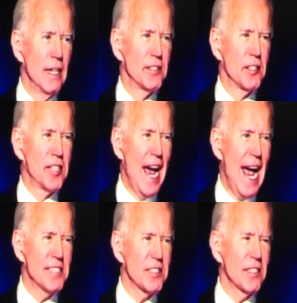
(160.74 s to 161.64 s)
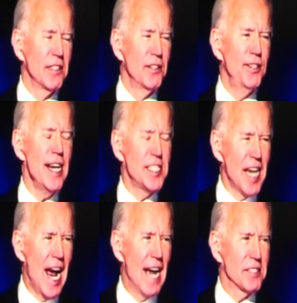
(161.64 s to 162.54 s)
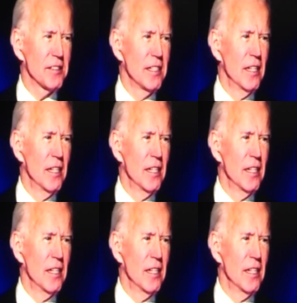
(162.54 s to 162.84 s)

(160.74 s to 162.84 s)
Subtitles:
It's a task, the task